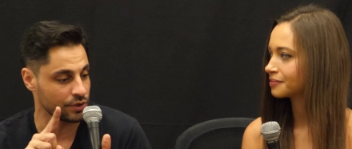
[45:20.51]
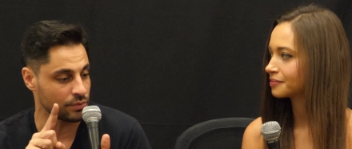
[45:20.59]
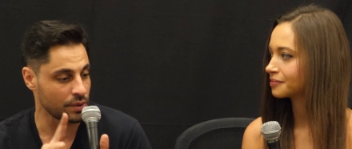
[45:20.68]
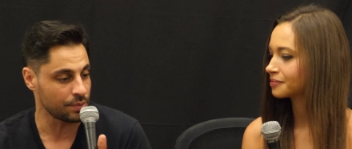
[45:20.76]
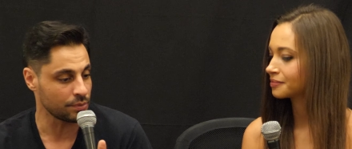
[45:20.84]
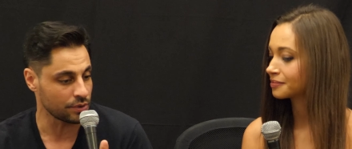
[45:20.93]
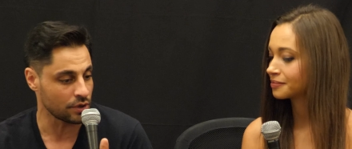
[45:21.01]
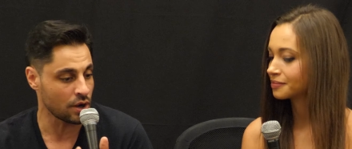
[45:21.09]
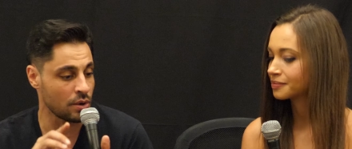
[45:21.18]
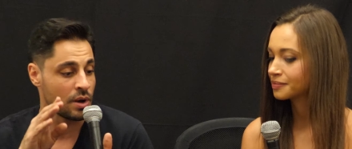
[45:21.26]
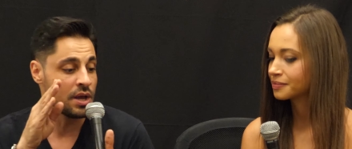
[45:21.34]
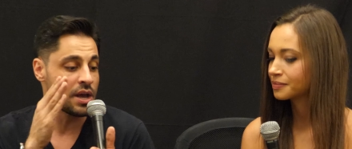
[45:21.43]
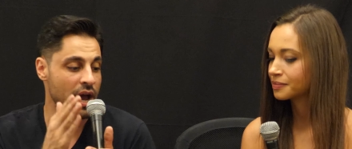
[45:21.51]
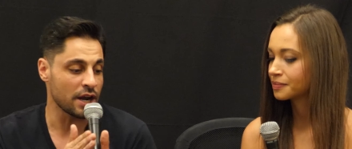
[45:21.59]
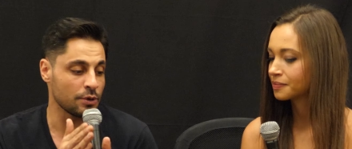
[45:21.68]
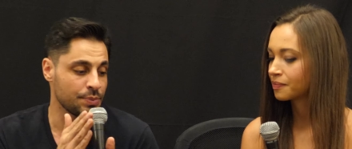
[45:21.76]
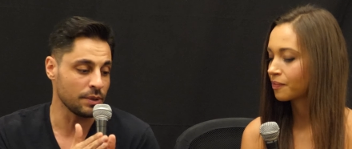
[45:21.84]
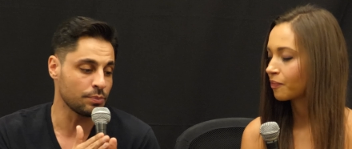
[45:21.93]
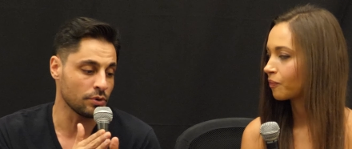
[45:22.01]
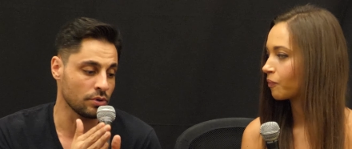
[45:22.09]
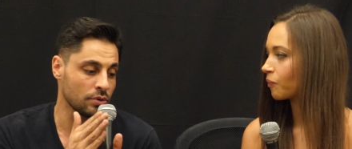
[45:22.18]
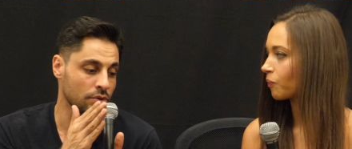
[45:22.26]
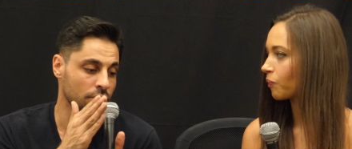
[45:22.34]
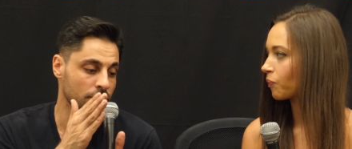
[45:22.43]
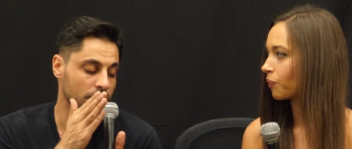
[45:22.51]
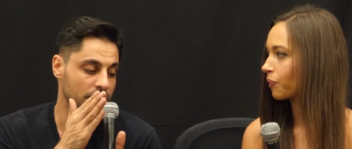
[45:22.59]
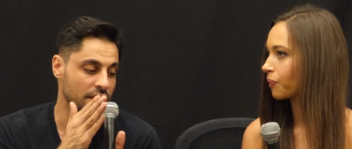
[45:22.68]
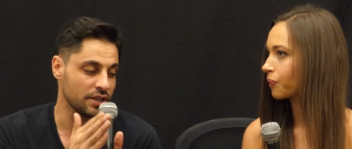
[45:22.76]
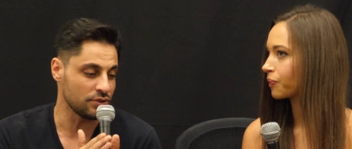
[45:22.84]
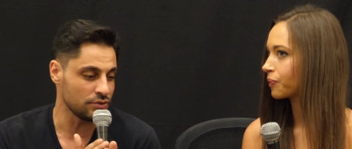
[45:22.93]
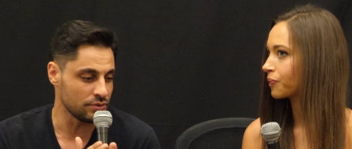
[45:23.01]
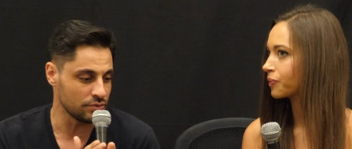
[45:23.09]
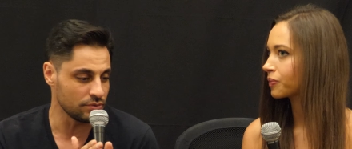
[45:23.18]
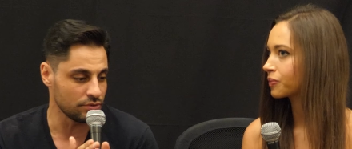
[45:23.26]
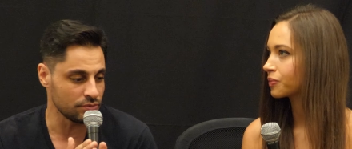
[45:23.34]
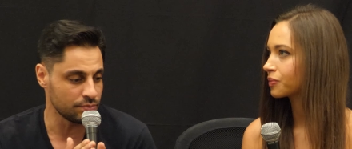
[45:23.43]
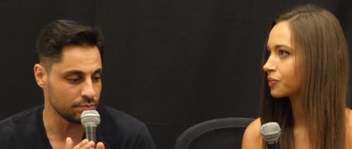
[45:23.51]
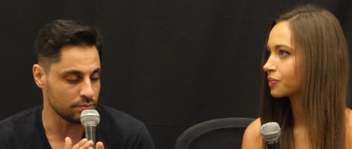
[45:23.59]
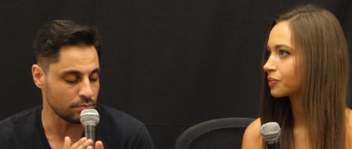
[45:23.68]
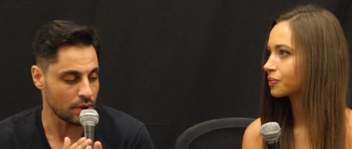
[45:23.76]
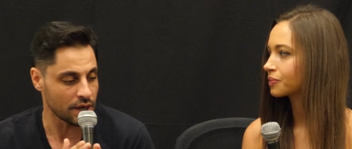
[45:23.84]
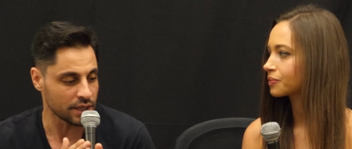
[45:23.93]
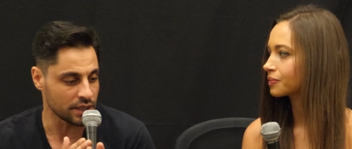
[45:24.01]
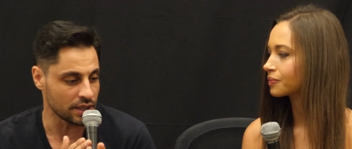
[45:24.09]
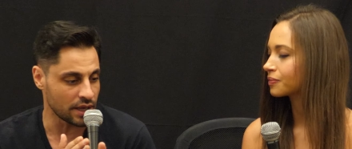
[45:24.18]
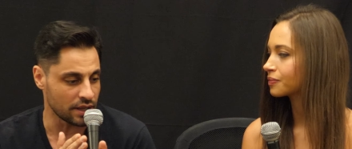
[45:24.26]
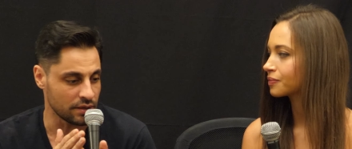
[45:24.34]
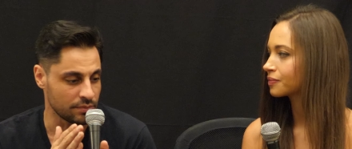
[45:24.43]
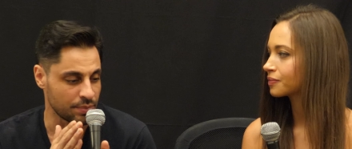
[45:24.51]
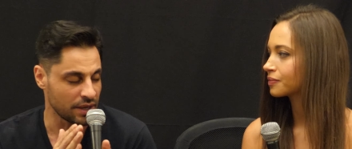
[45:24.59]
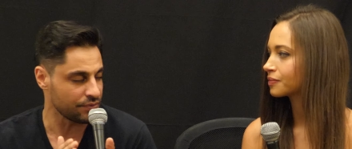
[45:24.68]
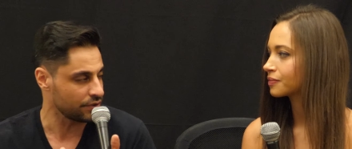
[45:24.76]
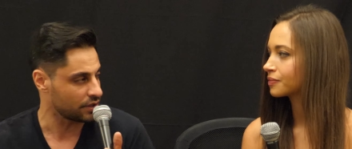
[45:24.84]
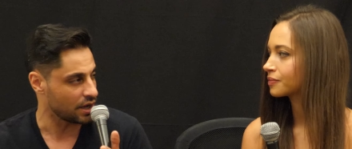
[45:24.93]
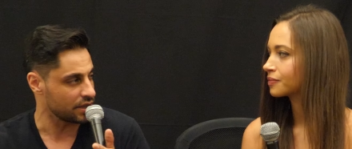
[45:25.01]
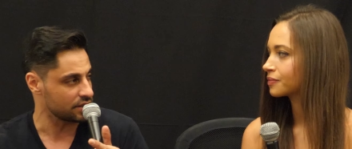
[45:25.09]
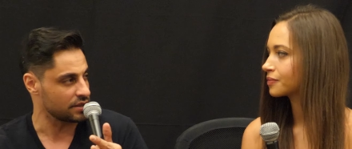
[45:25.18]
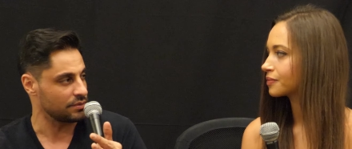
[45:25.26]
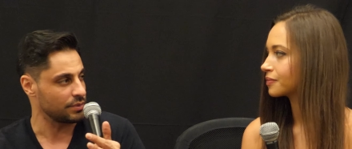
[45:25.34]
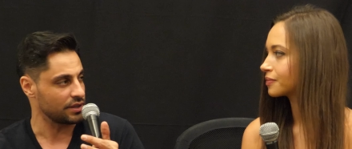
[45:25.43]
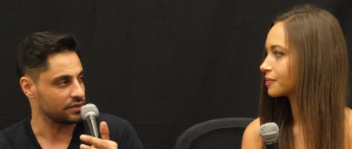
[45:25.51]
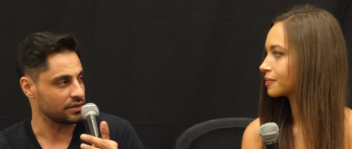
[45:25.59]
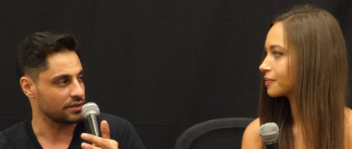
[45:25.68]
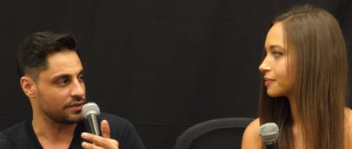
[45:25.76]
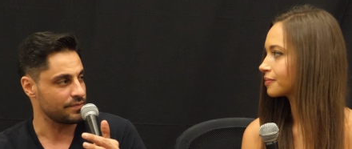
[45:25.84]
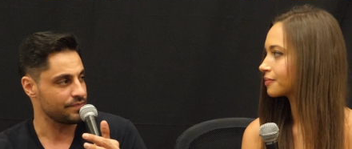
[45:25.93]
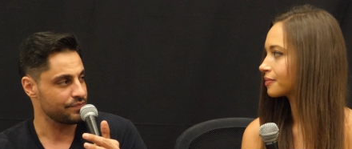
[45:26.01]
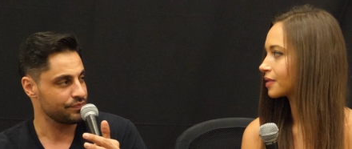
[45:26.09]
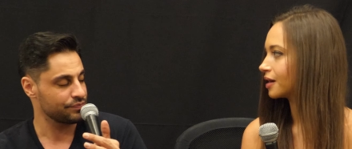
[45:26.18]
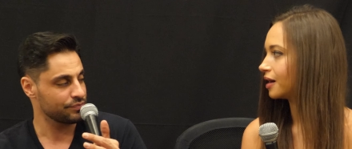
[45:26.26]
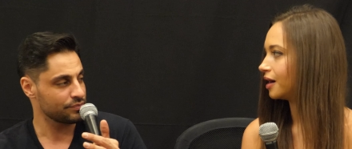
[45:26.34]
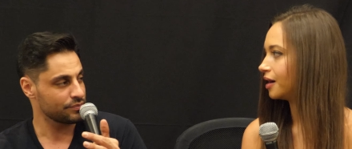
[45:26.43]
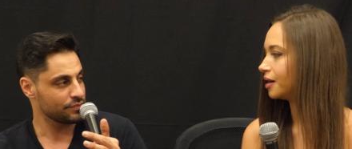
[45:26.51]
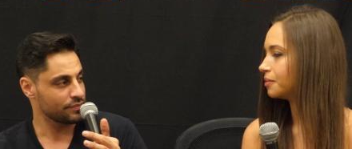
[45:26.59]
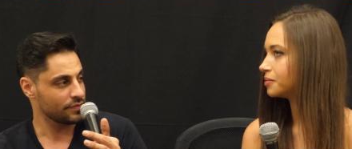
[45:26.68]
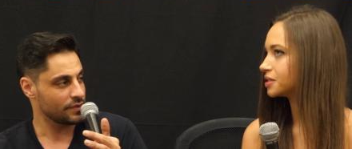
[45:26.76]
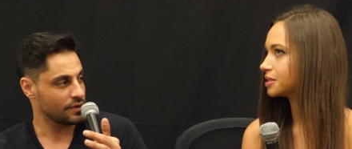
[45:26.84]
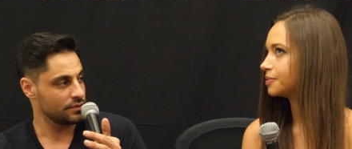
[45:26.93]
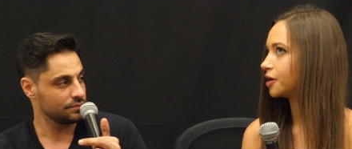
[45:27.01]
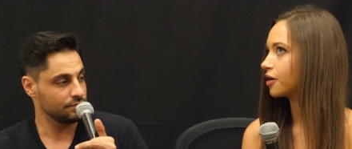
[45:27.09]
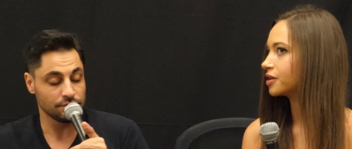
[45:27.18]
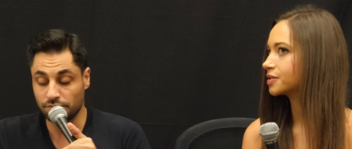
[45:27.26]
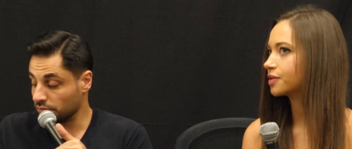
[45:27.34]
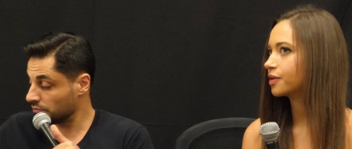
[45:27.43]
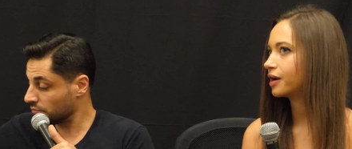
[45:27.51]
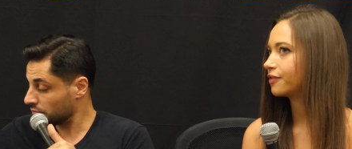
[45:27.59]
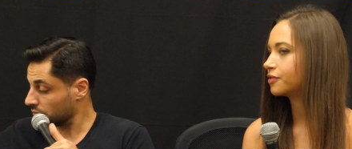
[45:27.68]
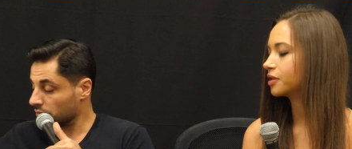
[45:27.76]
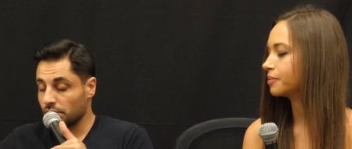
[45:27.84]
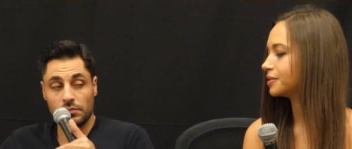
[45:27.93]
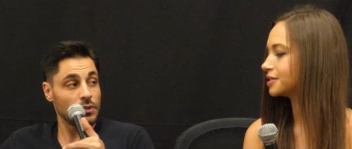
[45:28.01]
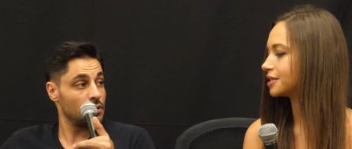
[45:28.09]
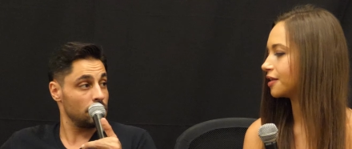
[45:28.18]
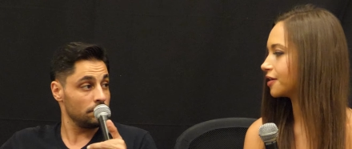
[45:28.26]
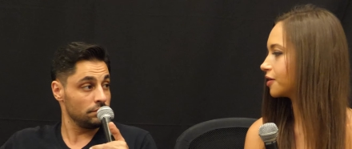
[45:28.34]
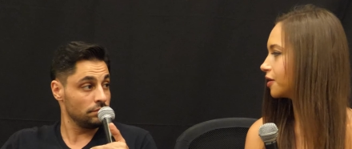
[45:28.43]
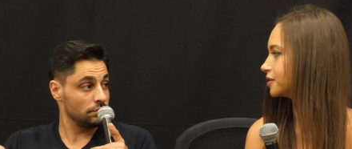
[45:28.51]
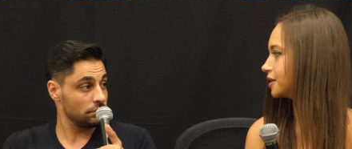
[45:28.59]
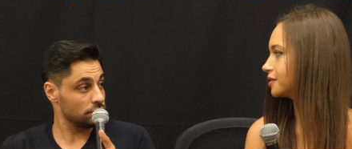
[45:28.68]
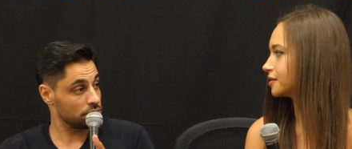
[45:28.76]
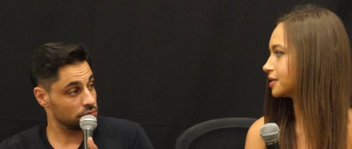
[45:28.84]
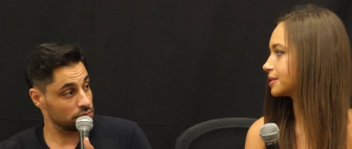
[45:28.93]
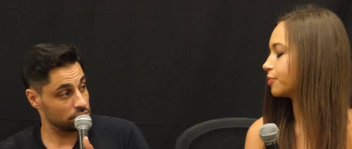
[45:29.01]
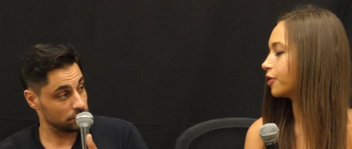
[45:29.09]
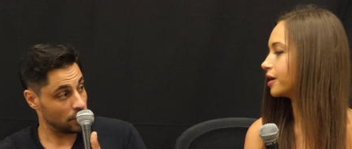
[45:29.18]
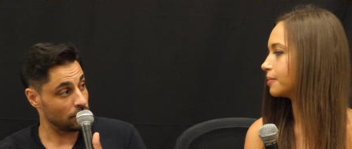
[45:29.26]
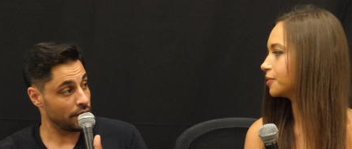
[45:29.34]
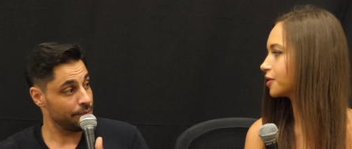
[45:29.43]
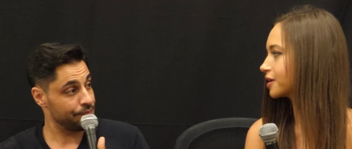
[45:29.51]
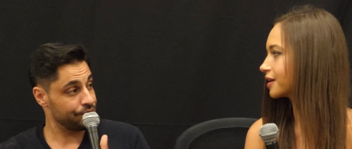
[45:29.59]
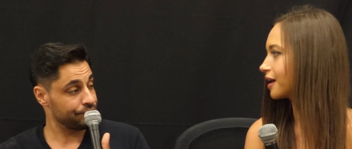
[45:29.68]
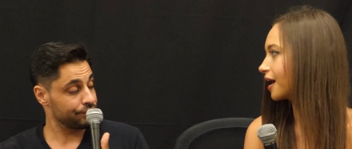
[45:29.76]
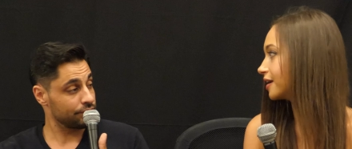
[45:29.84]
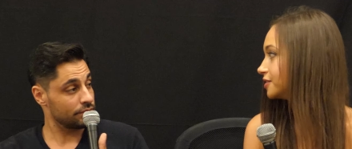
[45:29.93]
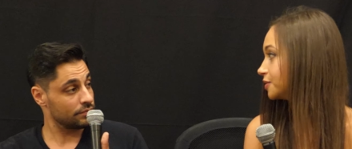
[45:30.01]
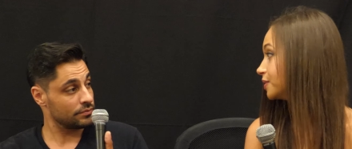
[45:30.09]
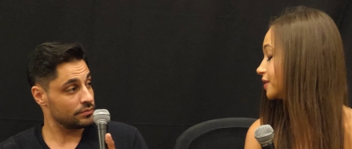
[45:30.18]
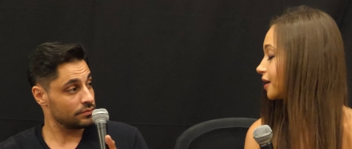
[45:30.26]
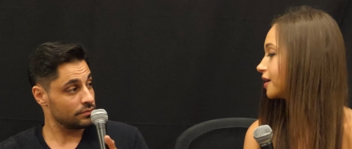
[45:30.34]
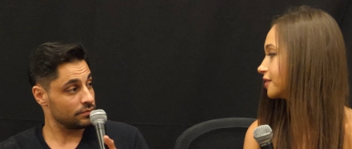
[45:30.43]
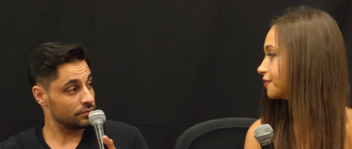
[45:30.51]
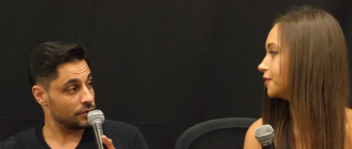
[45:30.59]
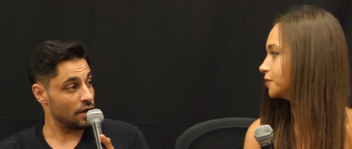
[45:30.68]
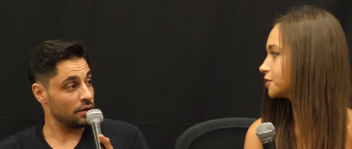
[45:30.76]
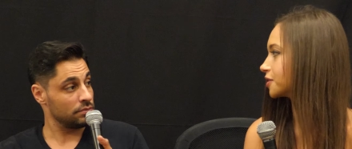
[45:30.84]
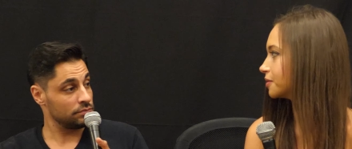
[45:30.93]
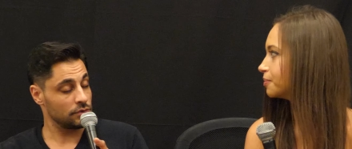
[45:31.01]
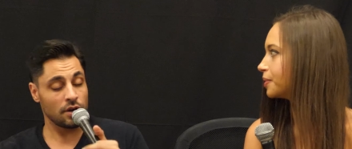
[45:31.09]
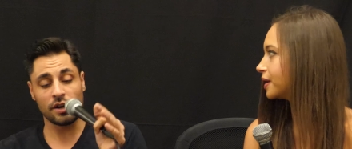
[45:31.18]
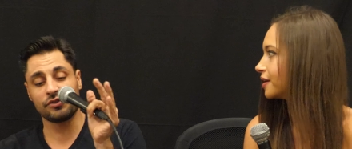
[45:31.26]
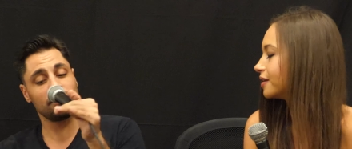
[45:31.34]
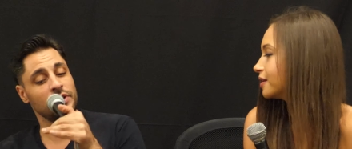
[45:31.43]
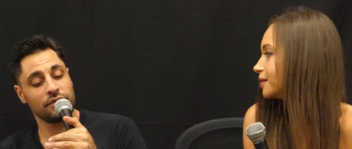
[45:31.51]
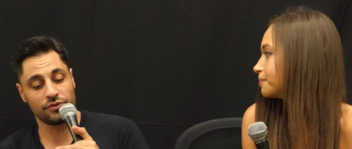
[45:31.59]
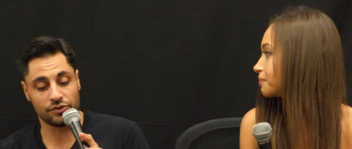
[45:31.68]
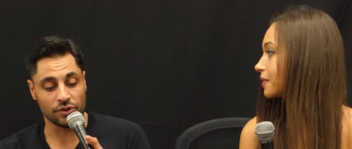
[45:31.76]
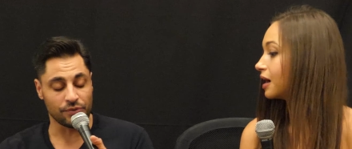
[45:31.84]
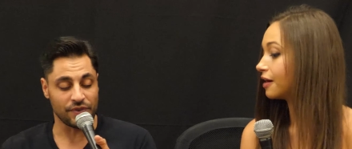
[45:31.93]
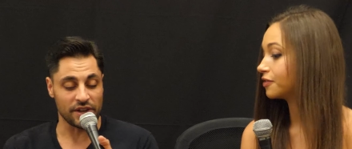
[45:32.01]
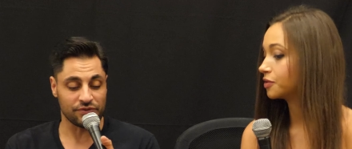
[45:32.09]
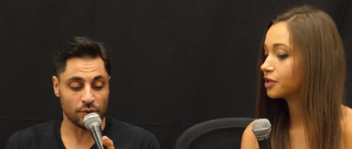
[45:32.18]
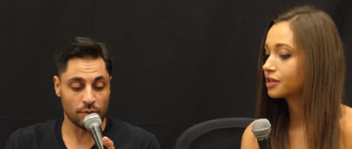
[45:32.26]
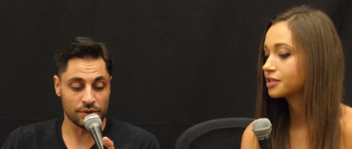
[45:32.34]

Speaker 1: where you want people to go. How do people get you money and pay for your content basically?
Speaker 2: Um, to be honest with you, I haven't really been selling content to this point. Okay. I'm looking at doing that in the future. Yeah. All right. So then, so fast really,